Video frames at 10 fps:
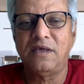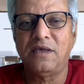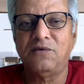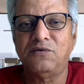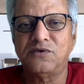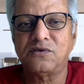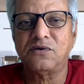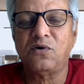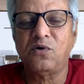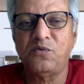He was
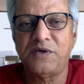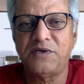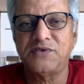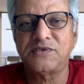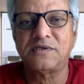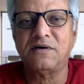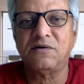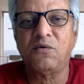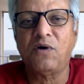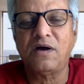always
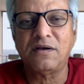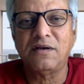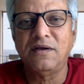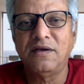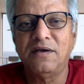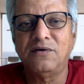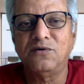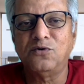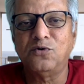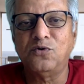one
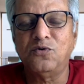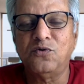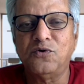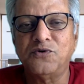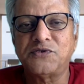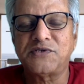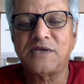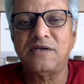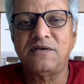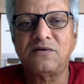who was the
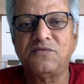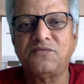center